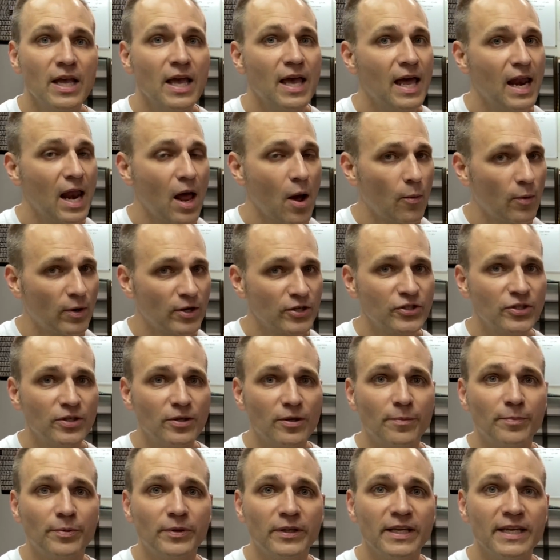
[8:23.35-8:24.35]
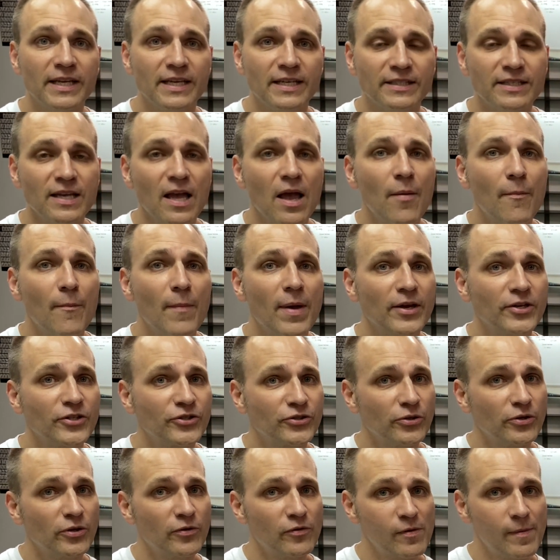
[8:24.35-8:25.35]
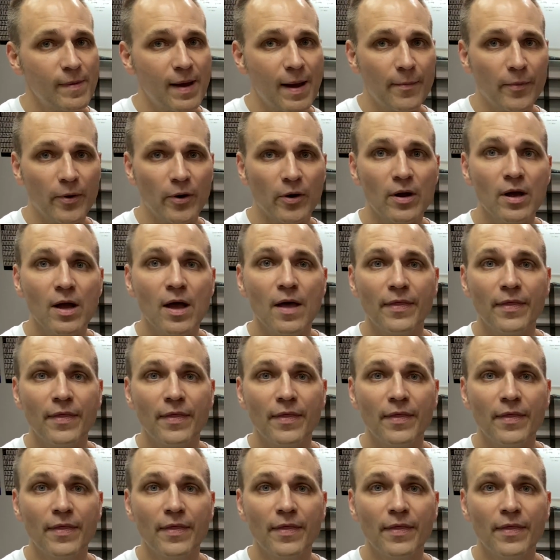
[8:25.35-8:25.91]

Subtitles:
and I want you to please make sure to remember